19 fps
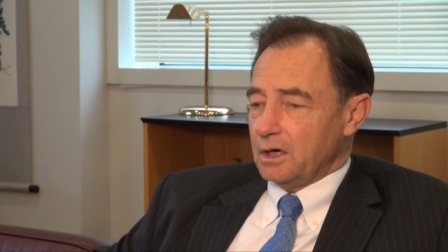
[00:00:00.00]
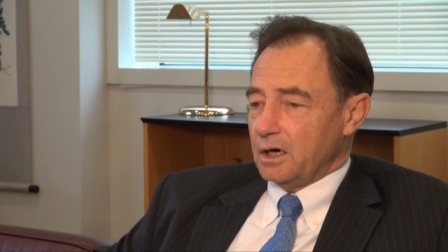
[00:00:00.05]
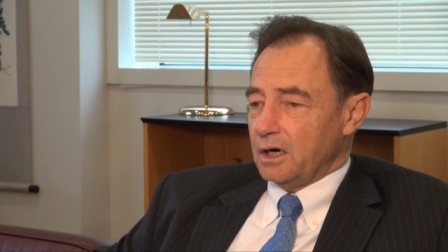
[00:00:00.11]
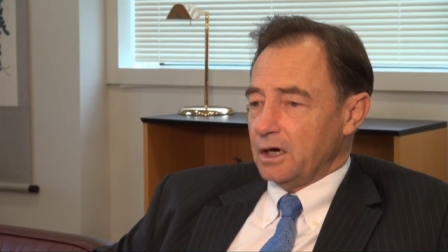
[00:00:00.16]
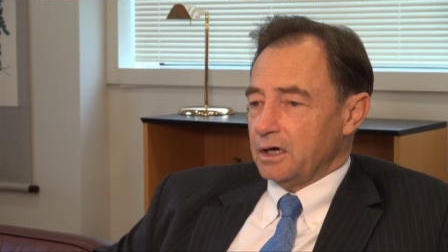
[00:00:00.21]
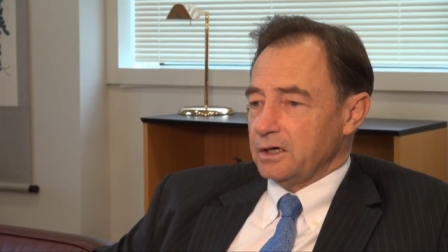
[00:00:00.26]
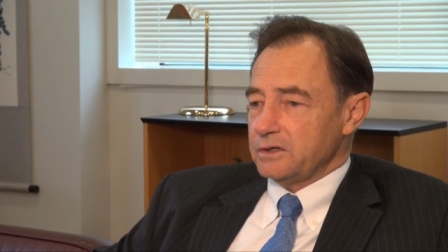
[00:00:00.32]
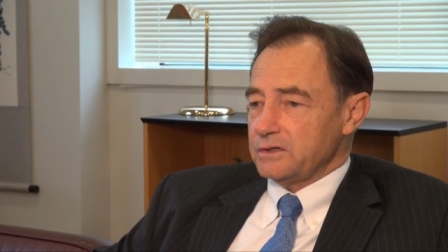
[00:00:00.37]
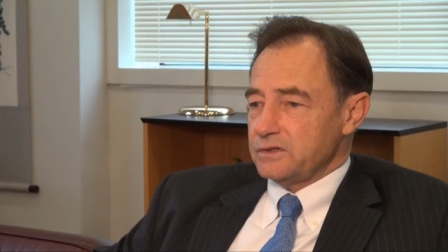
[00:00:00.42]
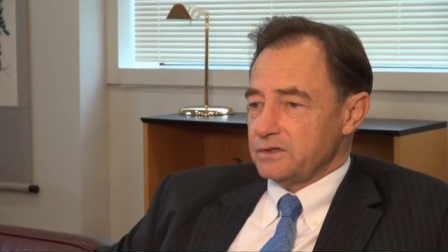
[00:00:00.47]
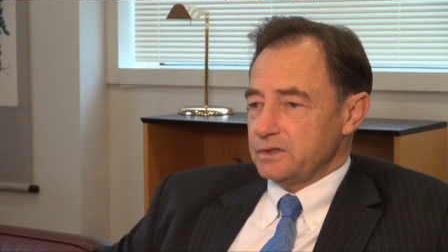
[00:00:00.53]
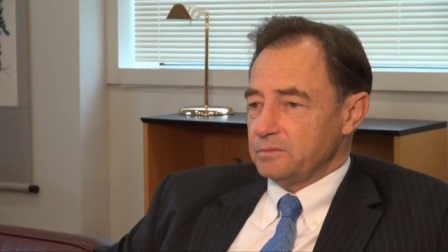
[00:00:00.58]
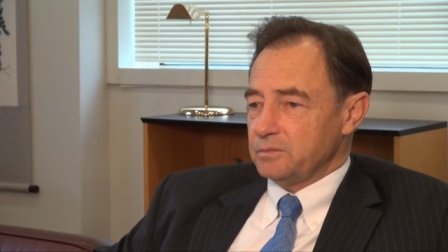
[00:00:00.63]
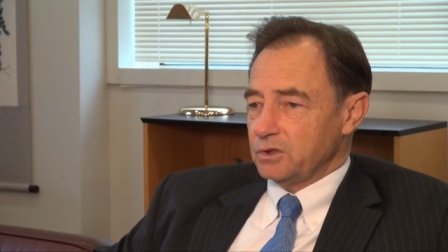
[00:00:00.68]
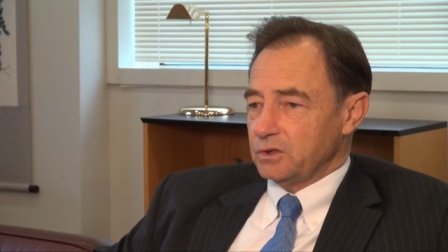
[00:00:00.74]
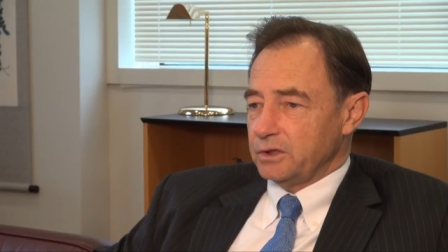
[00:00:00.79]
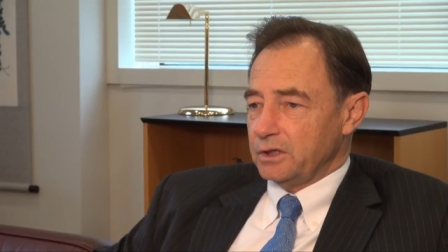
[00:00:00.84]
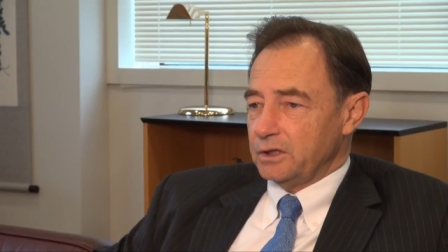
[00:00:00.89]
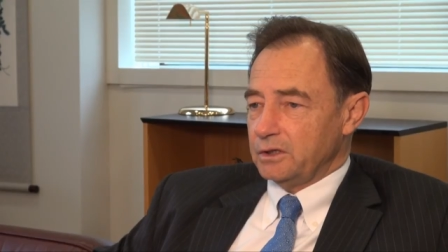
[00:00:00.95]
Uh,
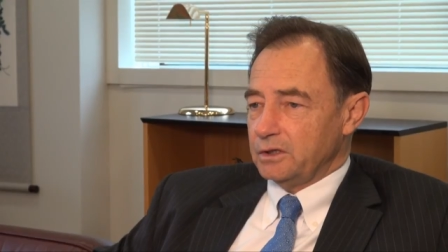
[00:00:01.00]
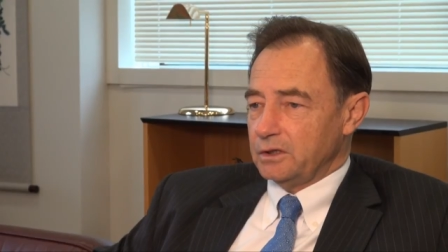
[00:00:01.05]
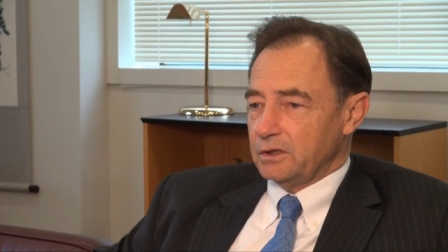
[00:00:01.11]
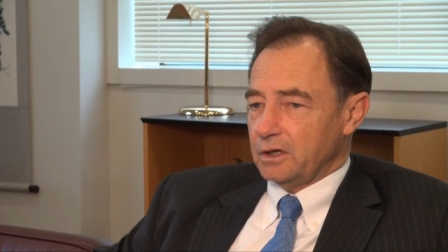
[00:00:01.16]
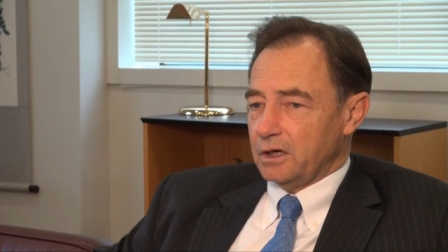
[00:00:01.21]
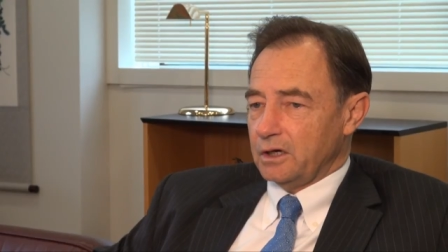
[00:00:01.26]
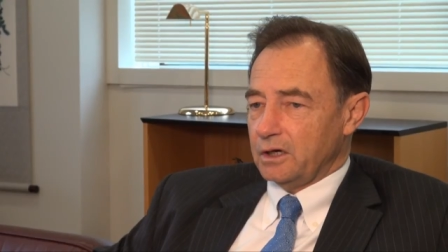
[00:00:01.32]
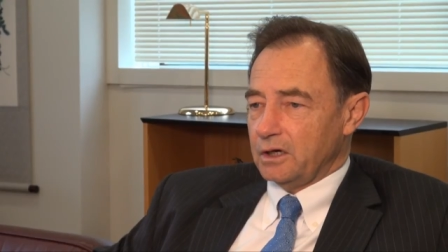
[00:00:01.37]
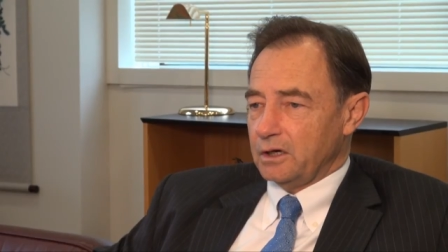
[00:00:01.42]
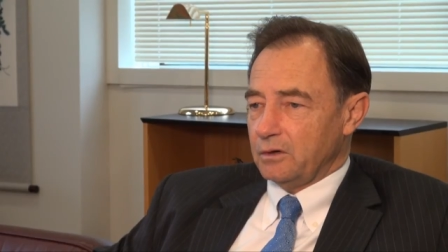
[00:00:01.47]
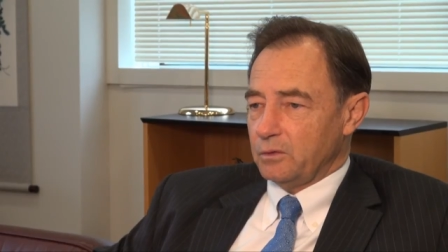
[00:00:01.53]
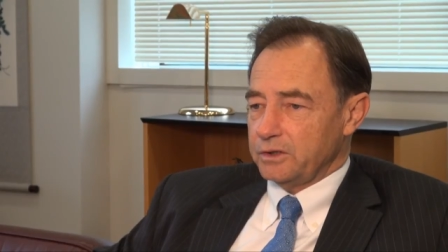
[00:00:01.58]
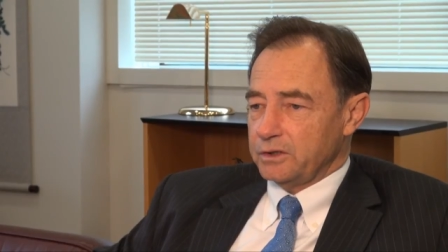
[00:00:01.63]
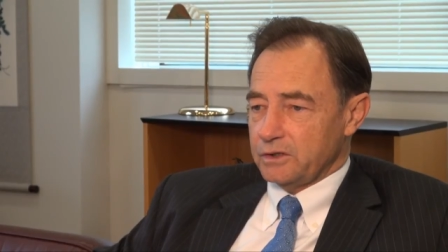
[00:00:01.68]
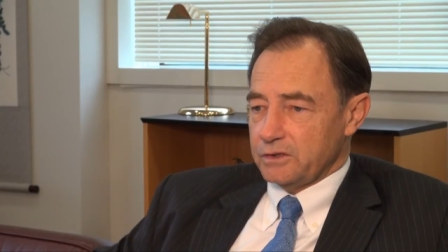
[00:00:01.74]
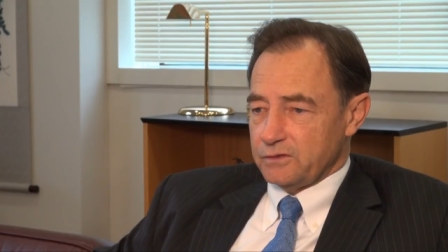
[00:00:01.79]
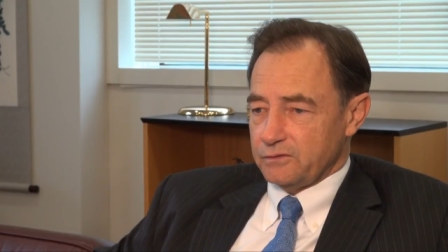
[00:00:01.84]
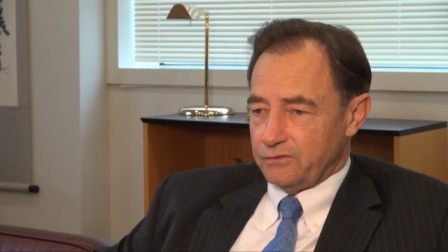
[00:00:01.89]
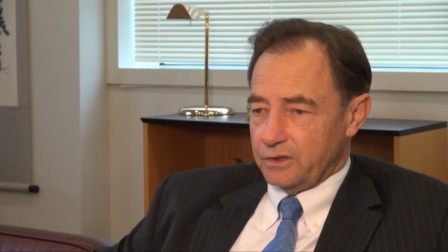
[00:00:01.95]
similarly, uh, when
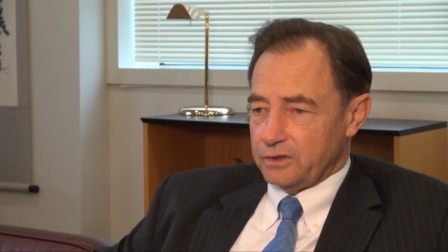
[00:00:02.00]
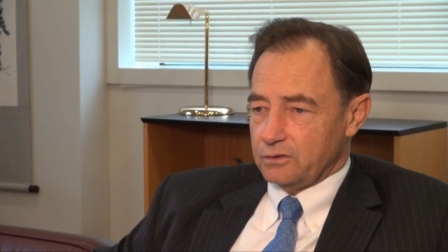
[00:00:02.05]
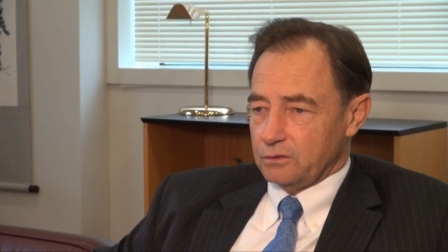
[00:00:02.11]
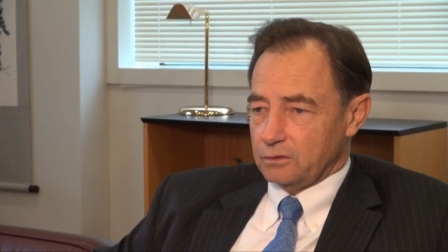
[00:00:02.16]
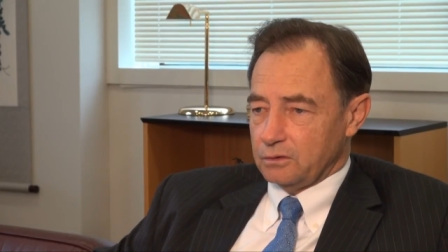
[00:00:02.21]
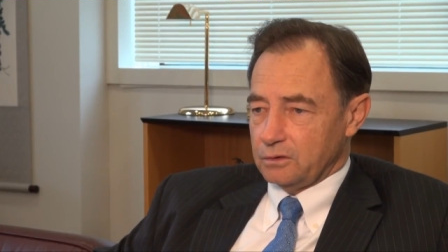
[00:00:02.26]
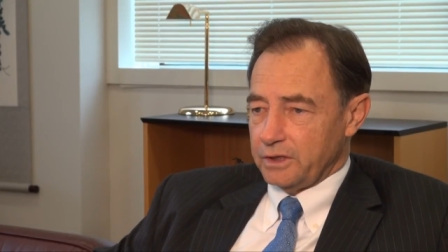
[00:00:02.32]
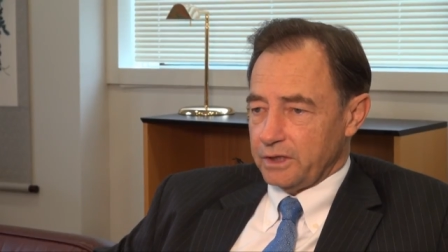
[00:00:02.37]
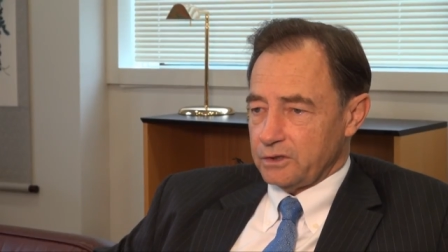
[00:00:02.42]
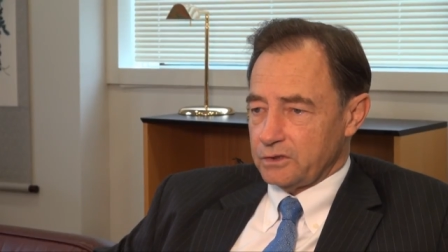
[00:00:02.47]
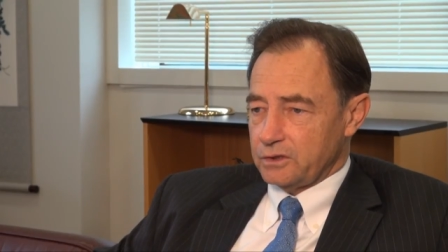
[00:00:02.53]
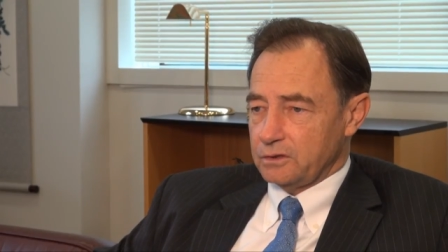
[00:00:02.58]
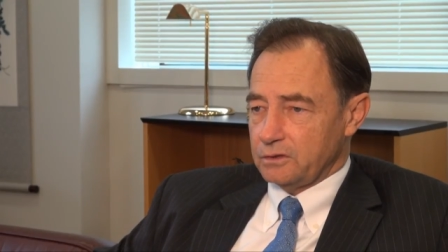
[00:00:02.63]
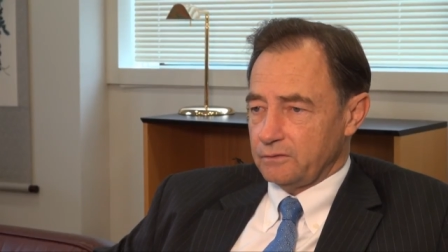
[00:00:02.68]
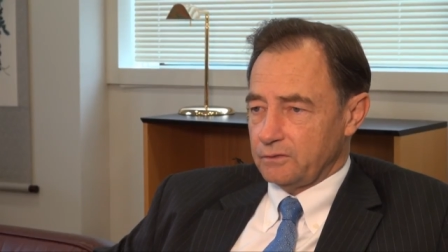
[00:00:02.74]
there's a federal election,